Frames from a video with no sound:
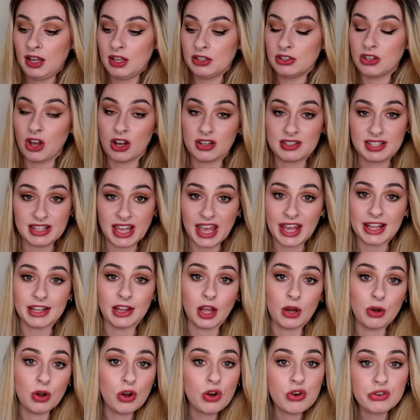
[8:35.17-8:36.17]
Nox
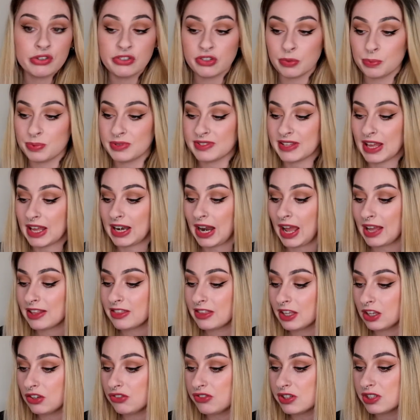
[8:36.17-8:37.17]
Caelo 100%. I
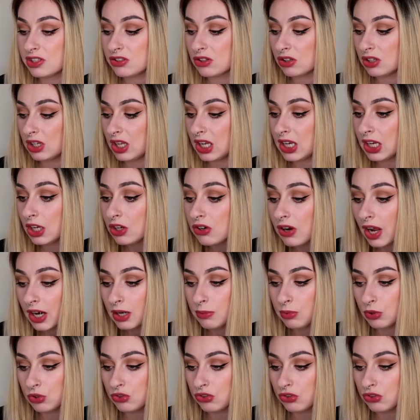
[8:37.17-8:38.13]
think she's done an incredible